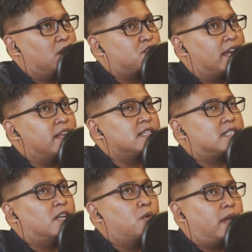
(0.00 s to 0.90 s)
we are trying this
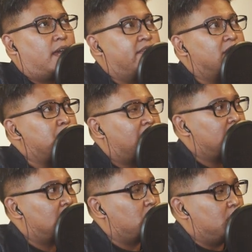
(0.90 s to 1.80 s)
thing where every
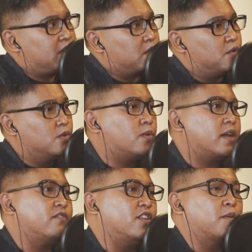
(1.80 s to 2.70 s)
month we try to do
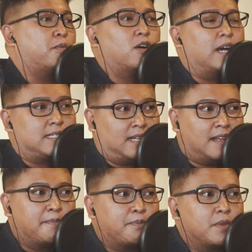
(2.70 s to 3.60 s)
one video podcast
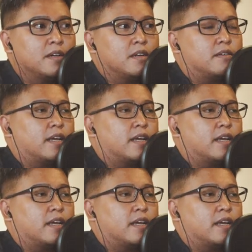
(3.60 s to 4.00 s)
lah, mm-hmm.